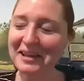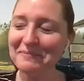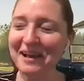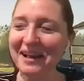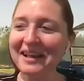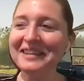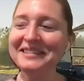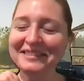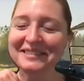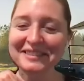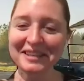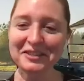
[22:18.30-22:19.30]
that my
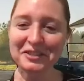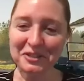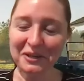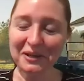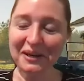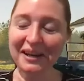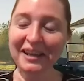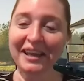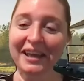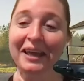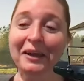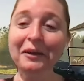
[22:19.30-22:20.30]
sister
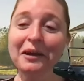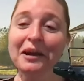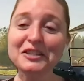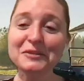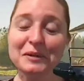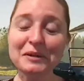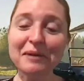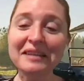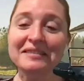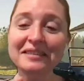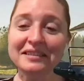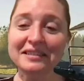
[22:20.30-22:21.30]
and her husband
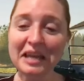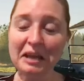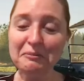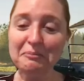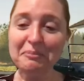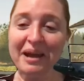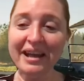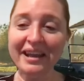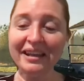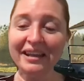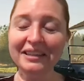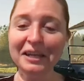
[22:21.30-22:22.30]
rented a tandem
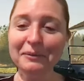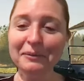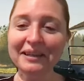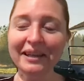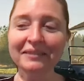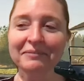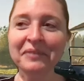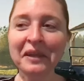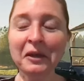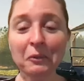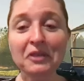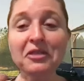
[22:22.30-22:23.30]
bike, and they were like,
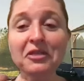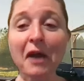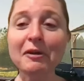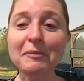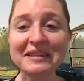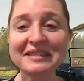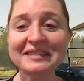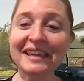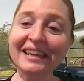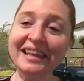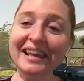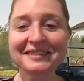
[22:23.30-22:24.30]
we thought we'd be
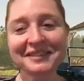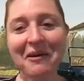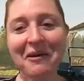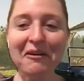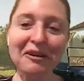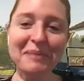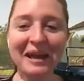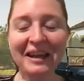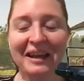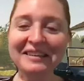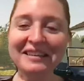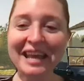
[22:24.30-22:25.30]
singing that song and
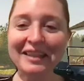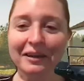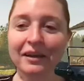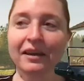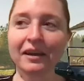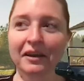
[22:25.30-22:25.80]
pedaling together.